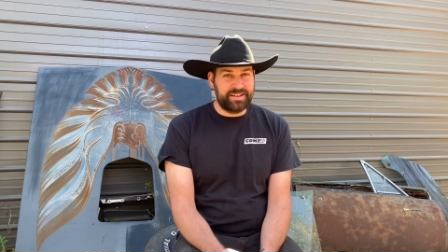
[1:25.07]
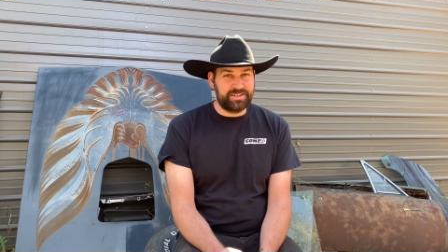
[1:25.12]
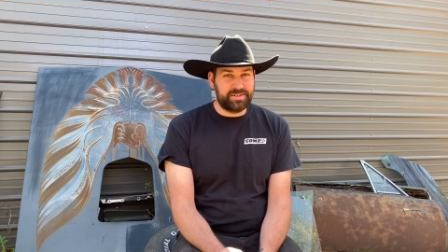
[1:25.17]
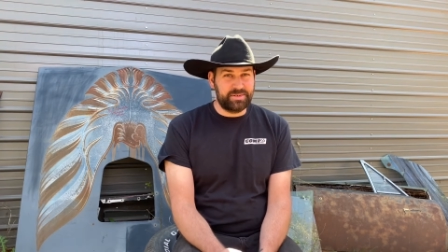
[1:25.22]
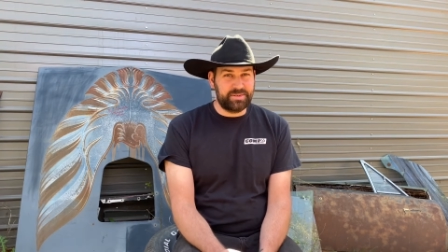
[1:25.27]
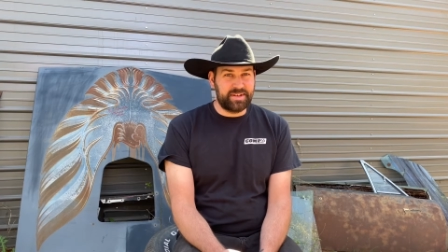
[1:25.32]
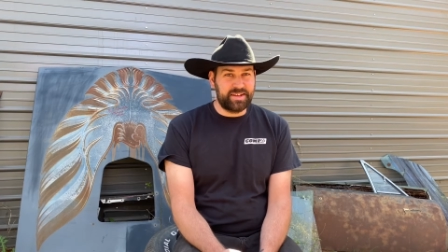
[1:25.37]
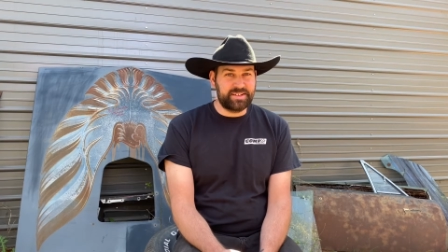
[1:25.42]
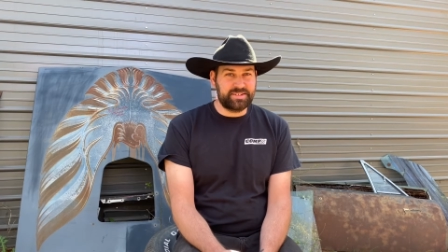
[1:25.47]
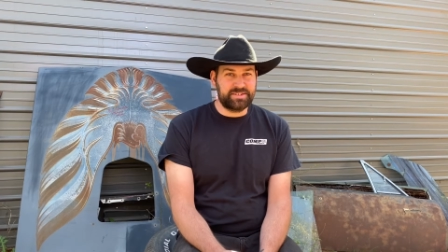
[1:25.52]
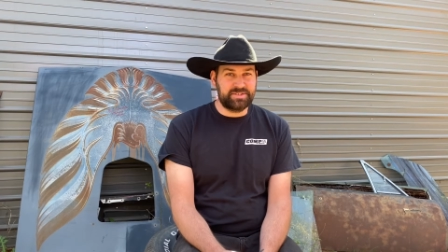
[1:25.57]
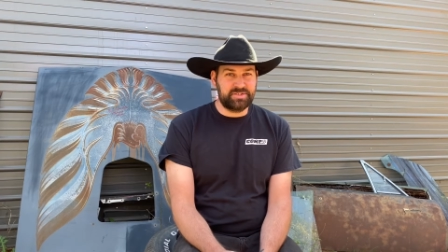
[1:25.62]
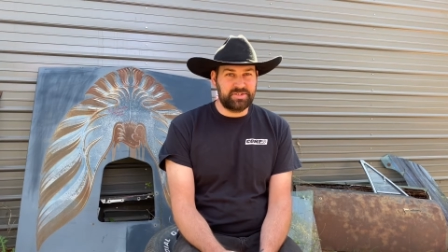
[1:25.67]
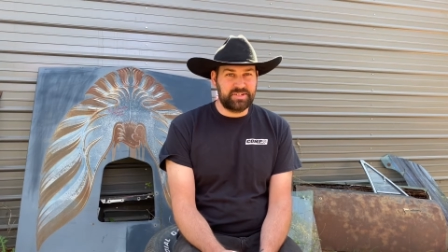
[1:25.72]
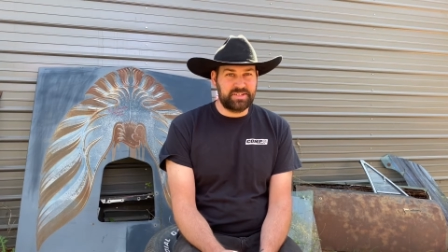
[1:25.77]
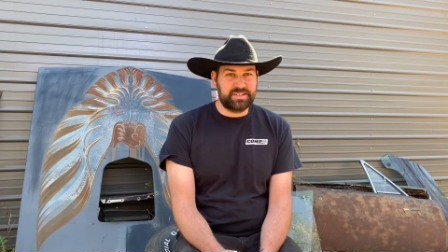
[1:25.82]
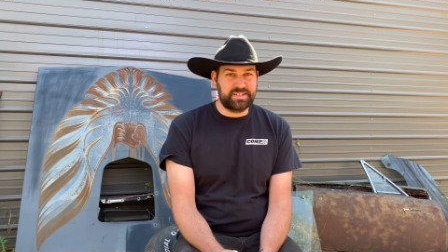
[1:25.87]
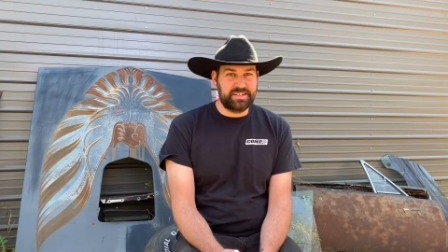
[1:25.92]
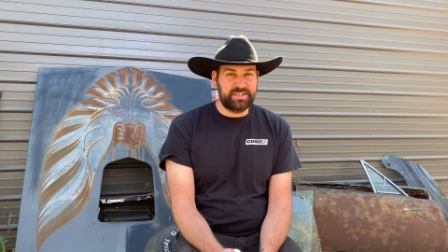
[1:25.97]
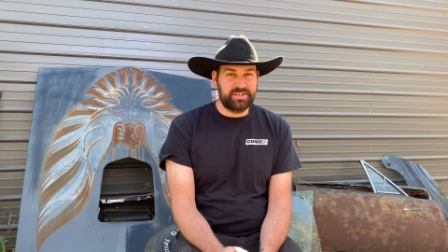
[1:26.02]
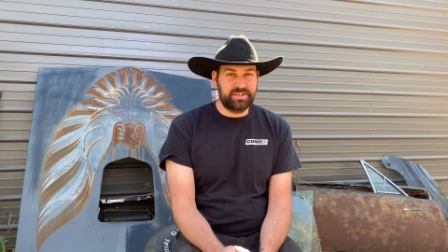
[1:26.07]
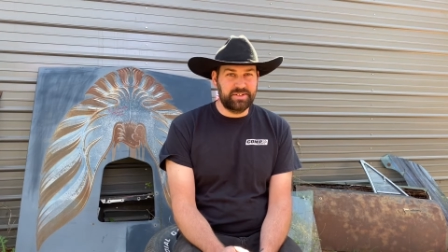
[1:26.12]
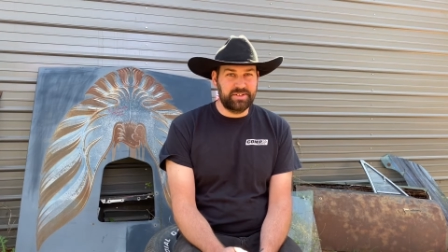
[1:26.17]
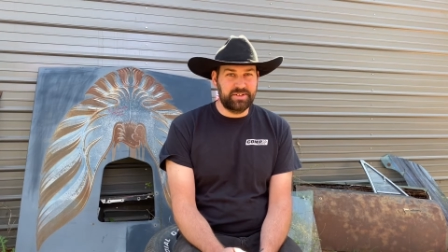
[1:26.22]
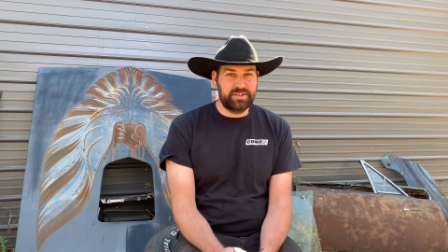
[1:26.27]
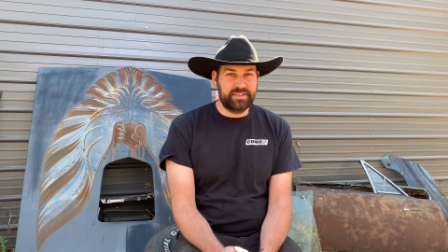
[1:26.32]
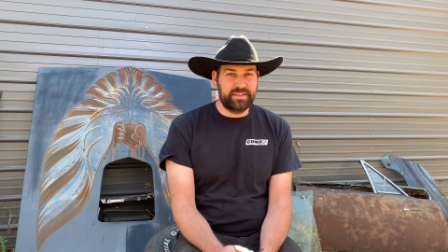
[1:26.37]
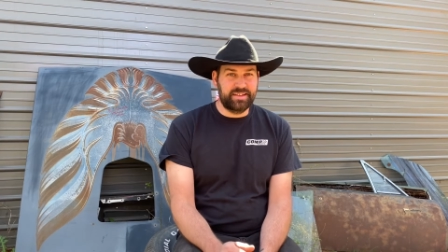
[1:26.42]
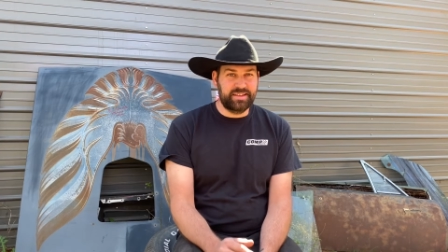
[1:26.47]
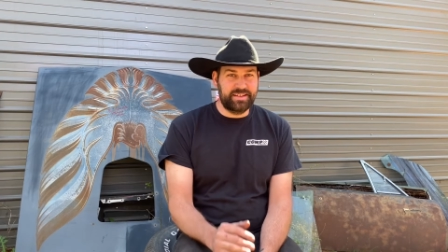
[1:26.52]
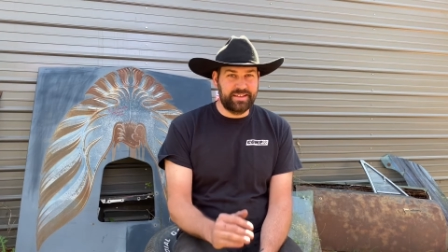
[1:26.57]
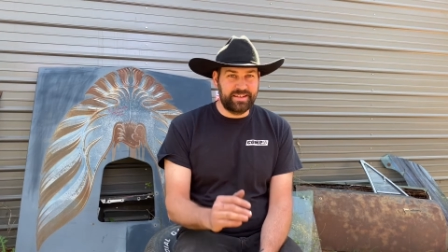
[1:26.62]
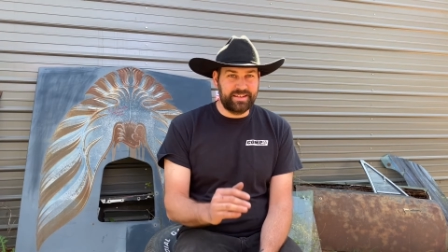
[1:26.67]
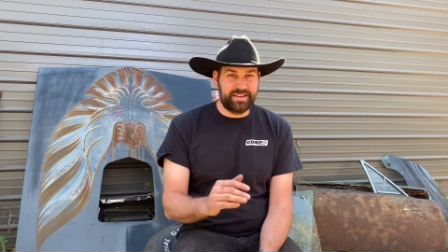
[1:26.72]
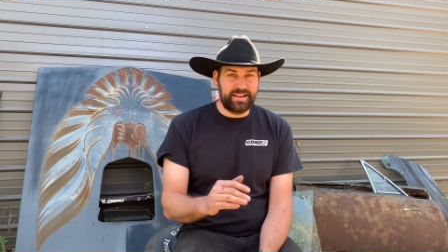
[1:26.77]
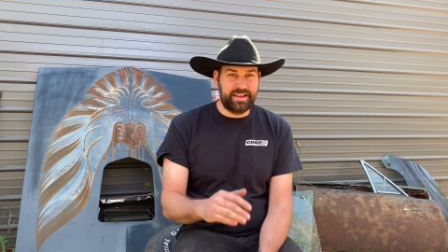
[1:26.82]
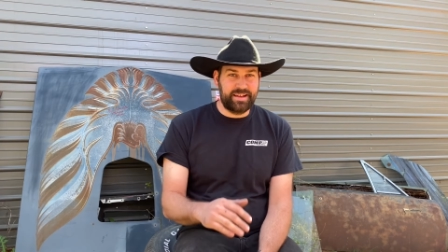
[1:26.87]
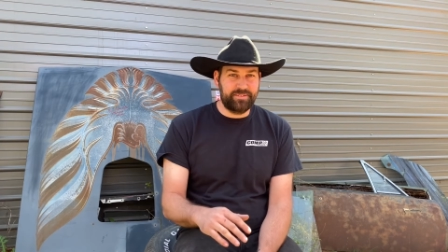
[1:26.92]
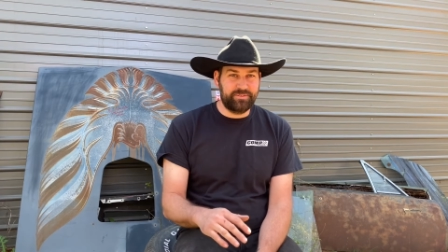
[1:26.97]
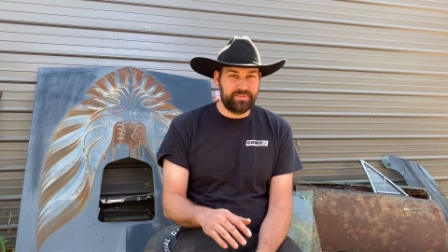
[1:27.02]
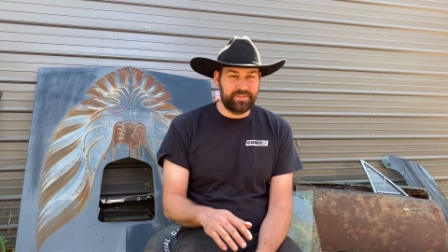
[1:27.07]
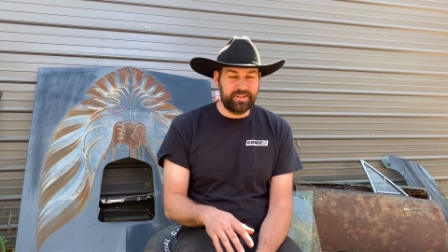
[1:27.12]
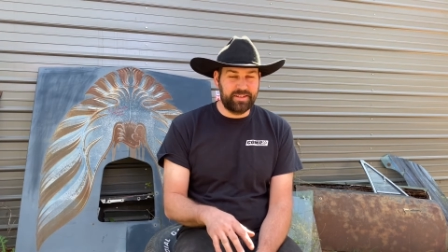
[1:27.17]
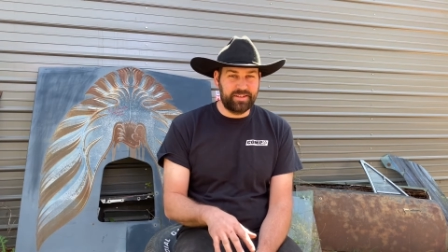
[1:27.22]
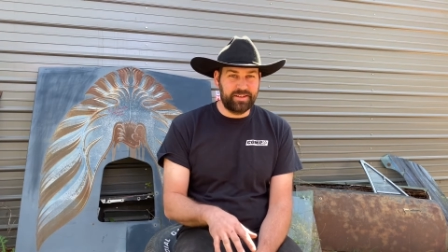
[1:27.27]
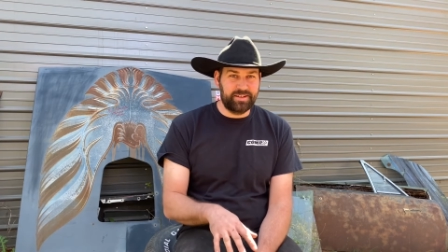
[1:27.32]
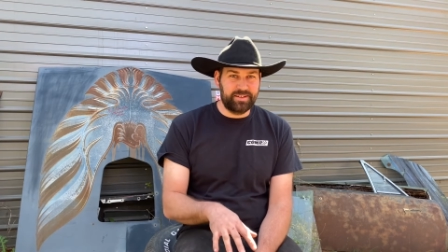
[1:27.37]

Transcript: 2000 GT hood that didn't have the